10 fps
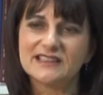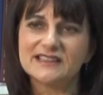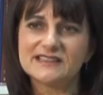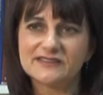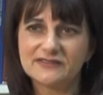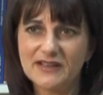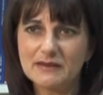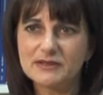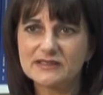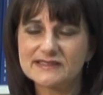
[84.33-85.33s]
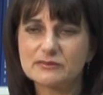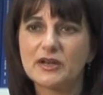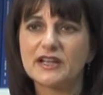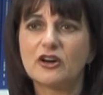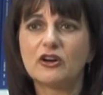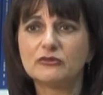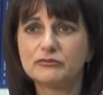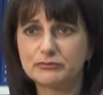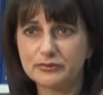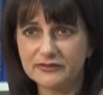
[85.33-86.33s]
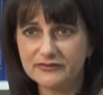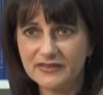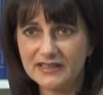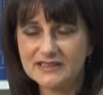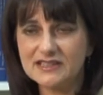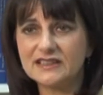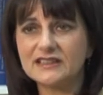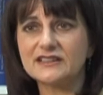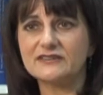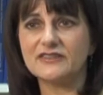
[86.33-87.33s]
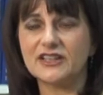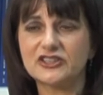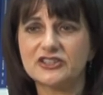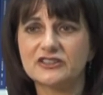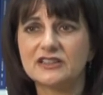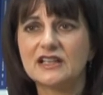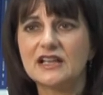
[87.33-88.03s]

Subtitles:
is a fabulous way of preventing infection